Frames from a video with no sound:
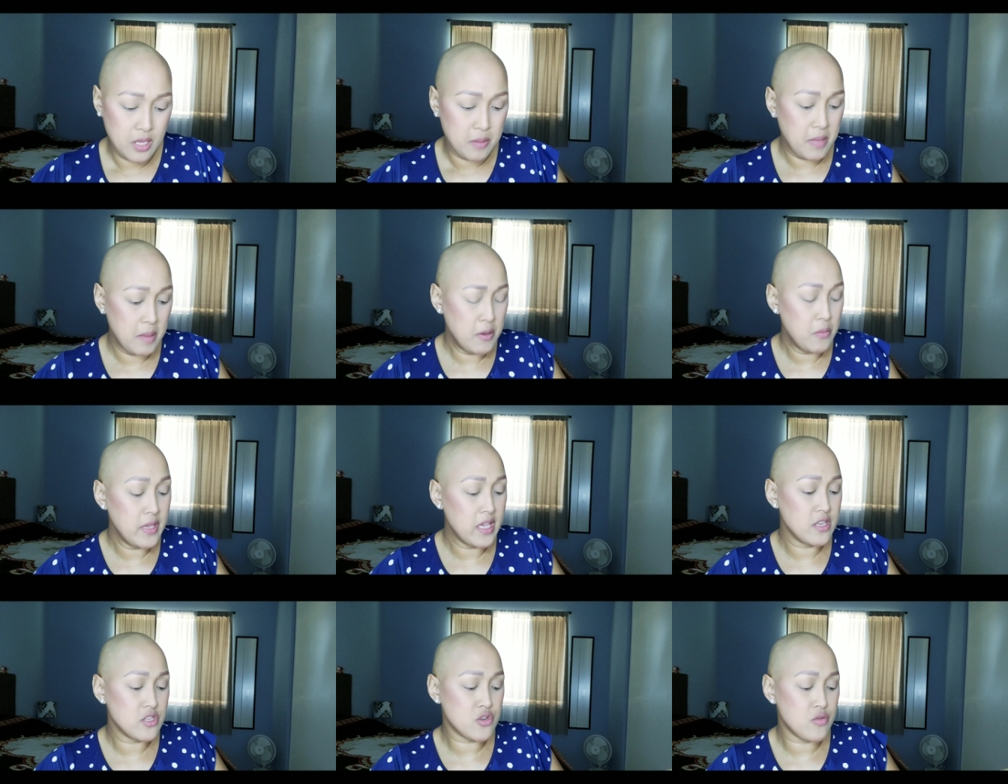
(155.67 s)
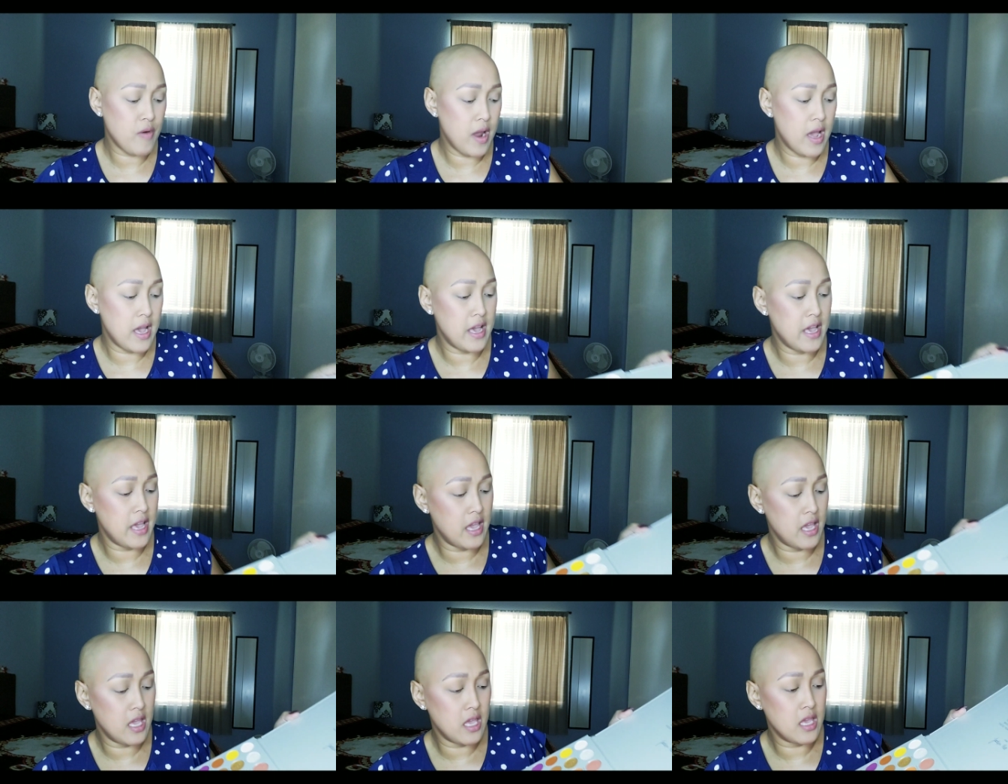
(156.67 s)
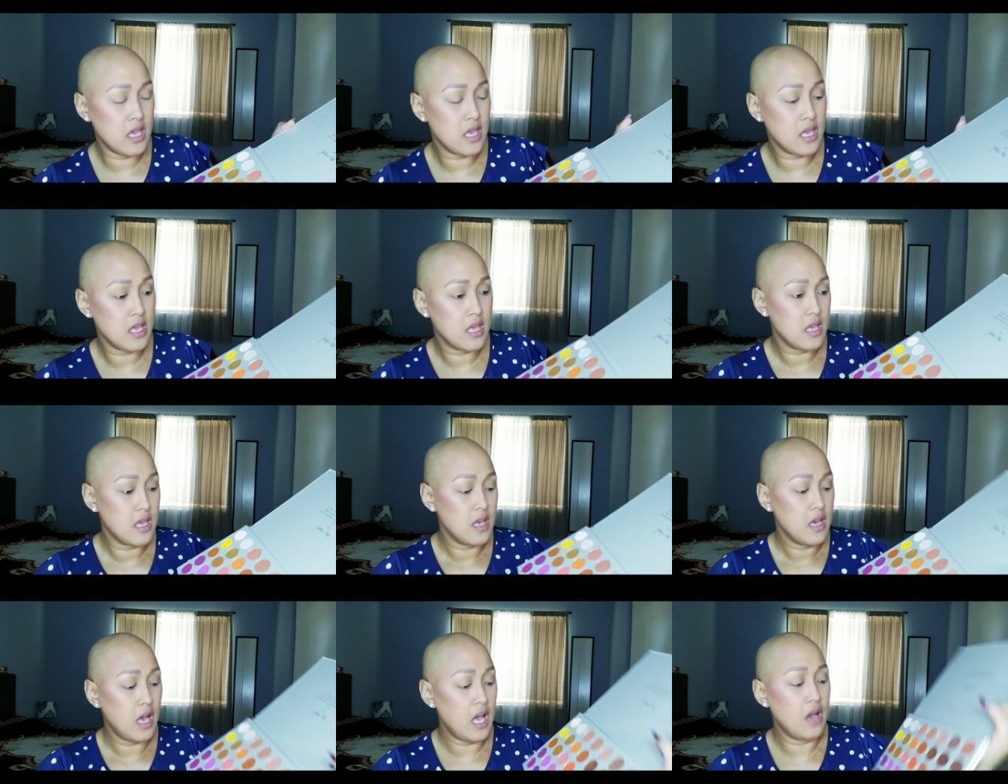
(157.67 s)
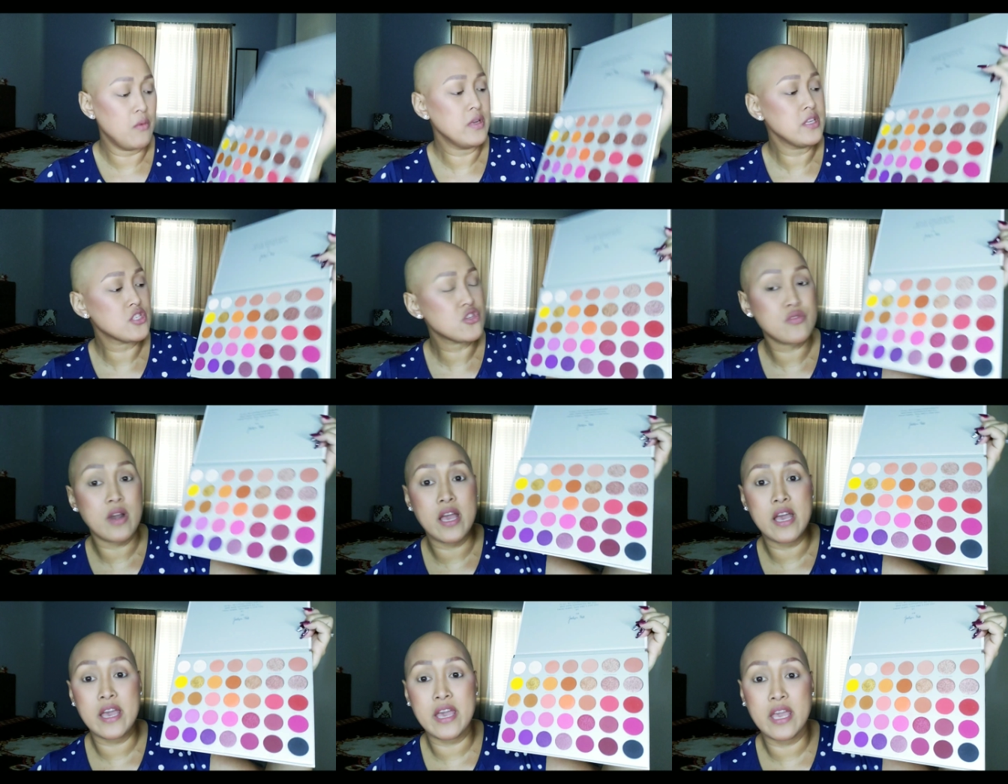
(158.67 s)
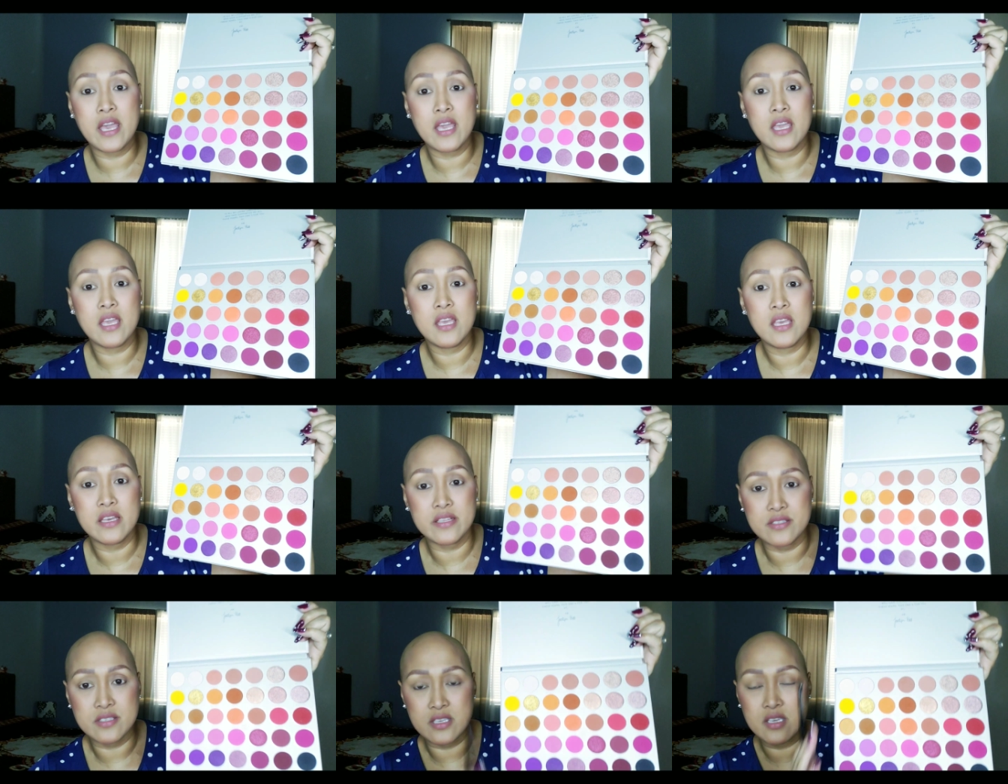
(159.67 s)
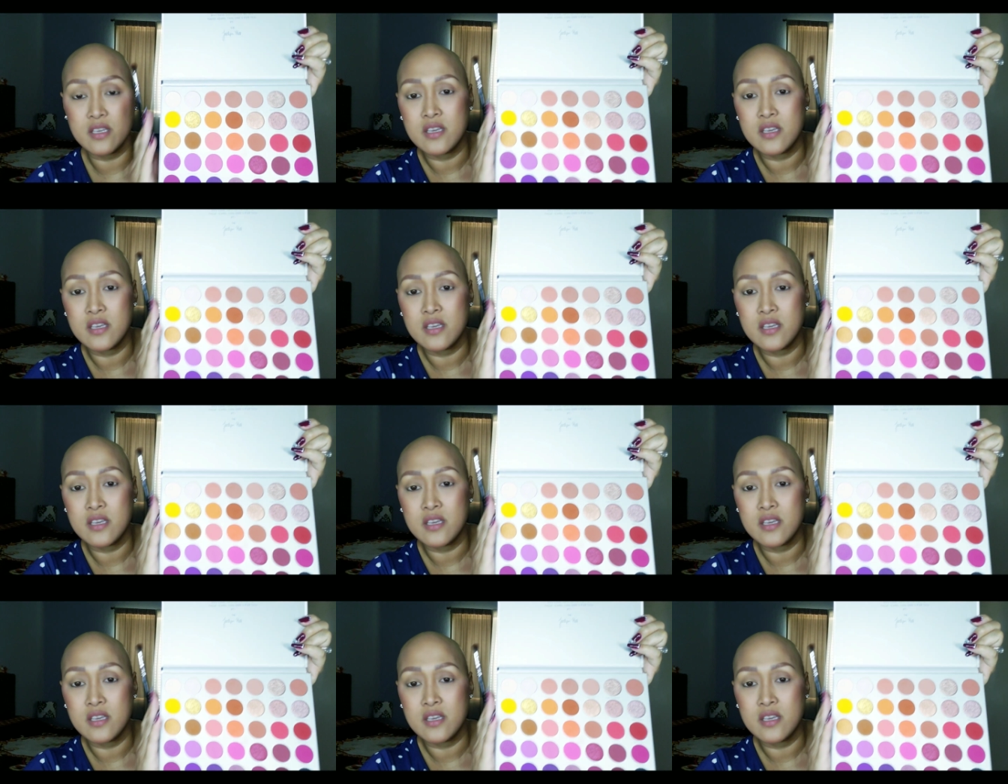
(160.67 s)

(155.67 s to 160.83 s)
maybe we can try, I want to try, let's see.